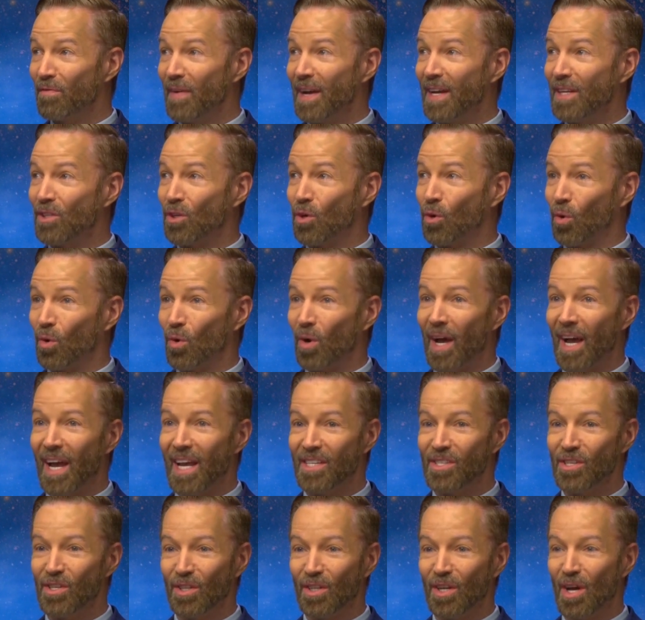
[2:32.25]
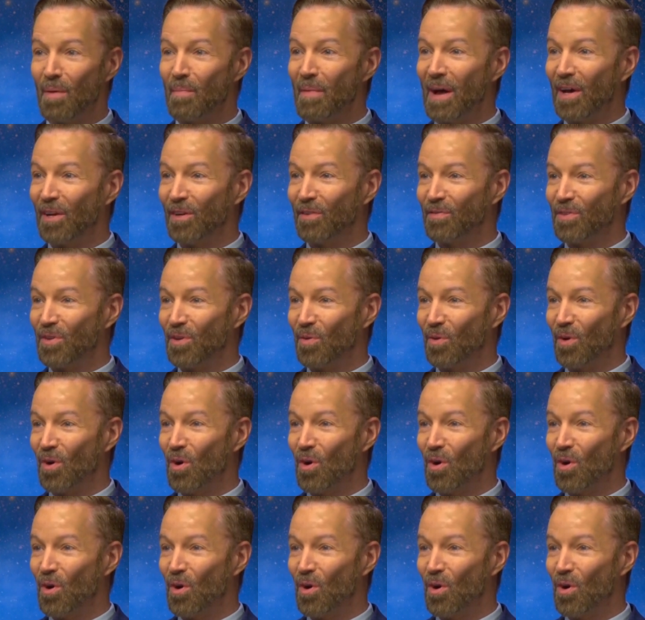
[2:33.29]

fangirl has to come out of you.